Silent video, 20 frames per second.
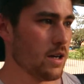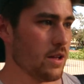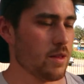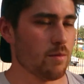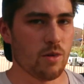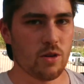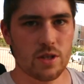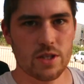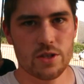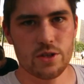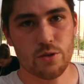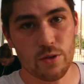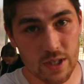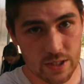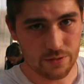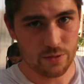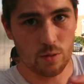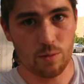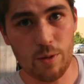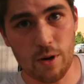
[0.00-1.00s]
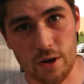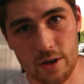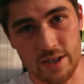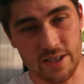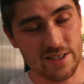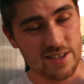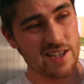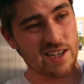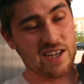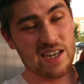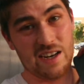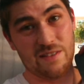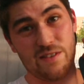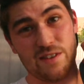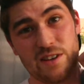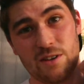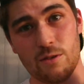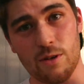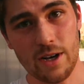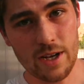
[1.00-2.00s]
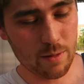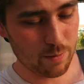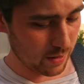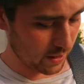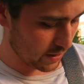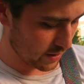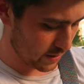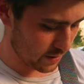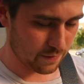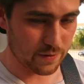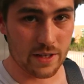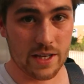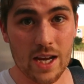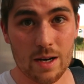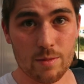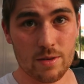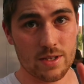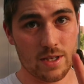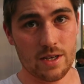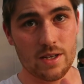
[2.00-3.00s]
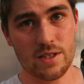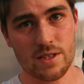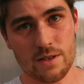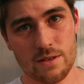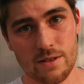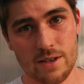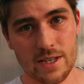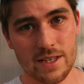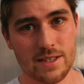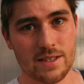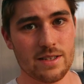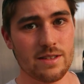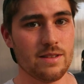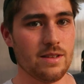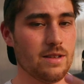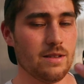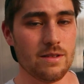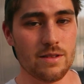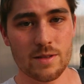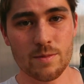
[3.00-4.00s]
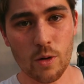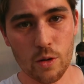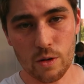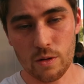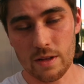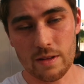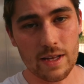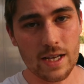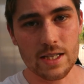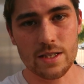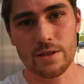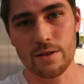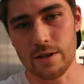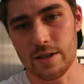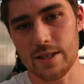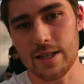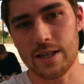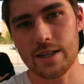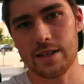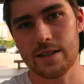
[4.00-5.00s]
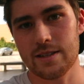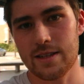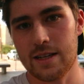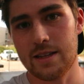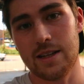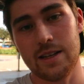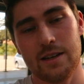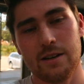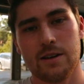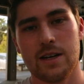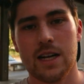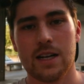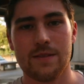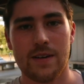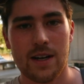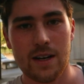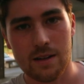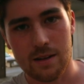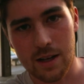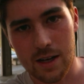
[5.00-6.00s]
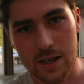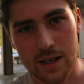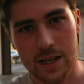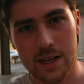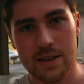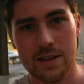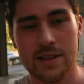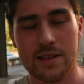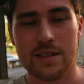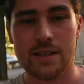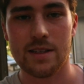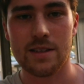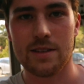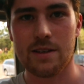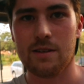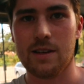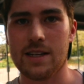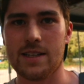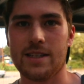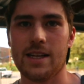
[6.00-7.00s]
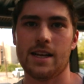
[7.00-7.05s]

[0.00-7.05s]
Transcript: The most stressful part is getting everything right, because if the camera settings aren't right, the smoke only lasts 30 seconds, and then you're kind of out of luck, and these things are like